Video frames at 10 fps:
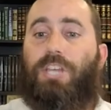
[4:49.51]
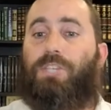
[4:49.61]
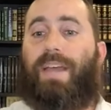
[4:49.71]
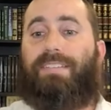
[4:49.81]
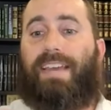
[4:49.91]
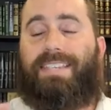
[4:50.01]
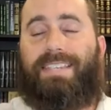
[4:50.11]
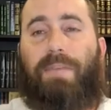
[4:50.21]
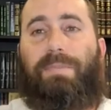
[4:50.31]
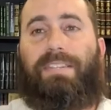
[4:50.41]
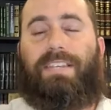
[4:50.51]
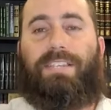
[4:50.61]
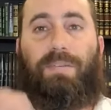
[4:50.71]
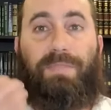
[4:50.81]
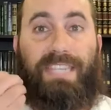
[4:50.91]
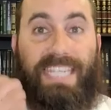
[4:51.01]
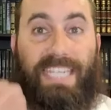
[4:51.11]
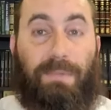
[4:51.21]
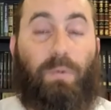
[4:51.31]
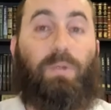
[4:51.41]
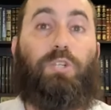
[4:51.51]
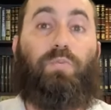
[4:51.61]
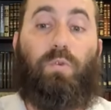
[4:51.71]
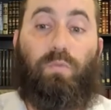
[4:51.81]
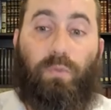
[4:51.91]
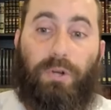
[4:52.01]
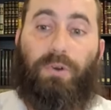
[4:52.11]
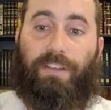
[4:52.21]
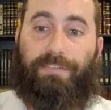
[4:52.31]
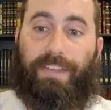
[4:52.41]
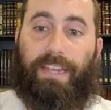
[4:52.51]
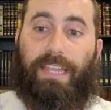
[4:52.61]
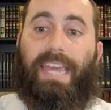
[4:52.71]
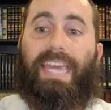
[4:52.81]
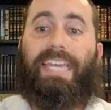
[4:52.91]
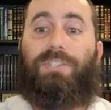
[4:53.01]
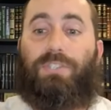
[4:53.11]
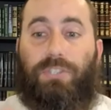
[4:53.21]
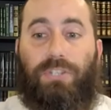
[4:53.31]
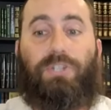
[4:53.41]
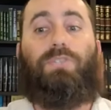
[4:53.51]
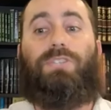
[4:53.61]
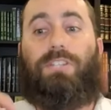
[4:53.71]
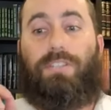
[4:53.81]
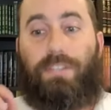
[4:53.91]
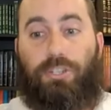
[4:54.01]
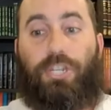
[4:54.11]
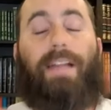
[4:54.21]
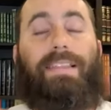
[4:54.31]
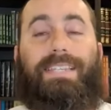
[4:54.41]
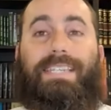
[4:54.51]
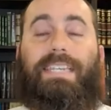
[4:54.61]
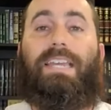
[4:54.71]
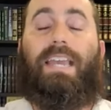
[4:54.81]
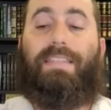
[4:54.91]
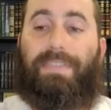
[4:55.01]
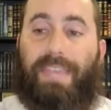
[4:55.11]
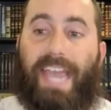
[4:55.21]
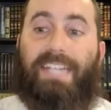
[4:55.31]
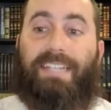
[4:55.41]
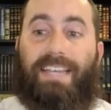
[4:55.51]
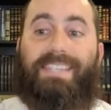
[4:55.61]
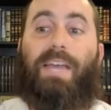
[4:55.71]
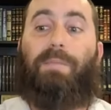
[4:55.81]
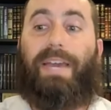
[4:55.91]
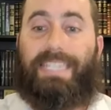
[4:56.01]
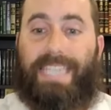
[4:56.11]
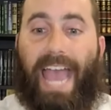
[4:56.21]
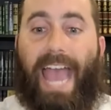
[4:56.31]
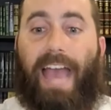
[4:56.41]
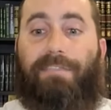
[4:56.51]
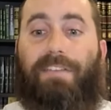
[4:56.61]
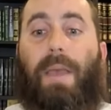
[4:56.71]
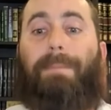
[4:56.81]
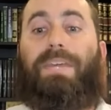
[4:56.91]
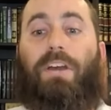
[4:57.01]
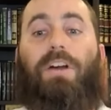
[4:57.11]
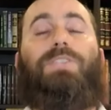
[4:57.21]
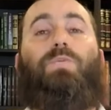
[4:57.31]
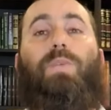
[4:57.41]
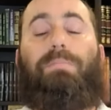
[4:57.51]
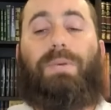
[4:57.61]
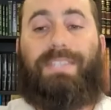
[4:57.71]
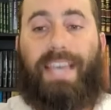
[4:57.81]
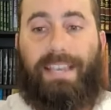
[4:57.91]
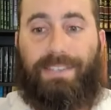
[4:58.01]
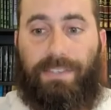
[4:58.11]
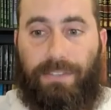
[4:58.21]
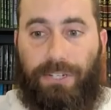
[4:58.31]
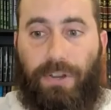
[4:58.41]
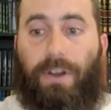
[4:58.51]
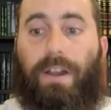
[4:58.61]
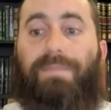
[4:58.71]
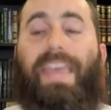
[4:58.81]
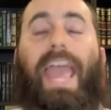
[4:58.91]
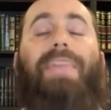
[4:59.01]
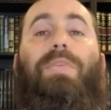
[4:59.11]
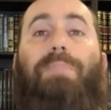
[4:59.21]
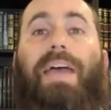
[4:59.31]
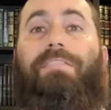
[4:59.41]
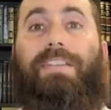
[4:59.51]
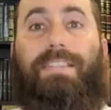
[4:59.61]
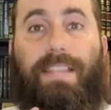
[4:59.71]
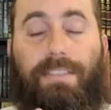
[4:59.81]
So anti-Semitism, the spiritual root of it, is due to the jealousy that the anti-Semites have because we possess the Torah and the benefits that the